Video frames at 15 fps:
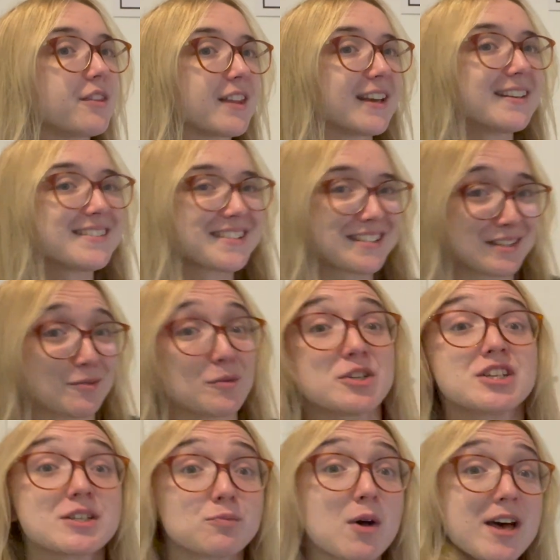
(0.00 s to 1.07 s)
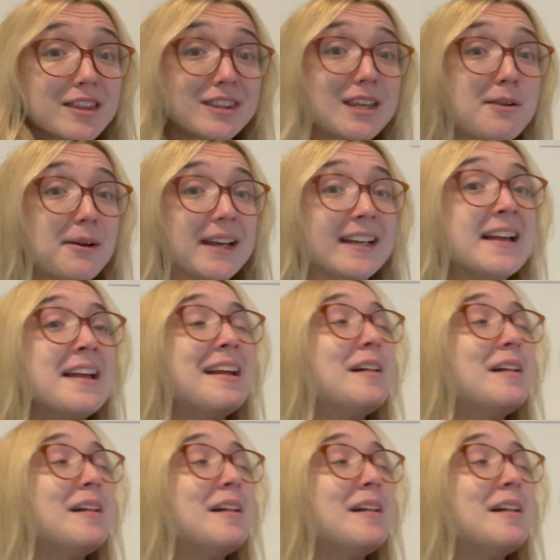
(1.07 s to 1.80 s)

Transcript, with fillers: things, which is worth doing.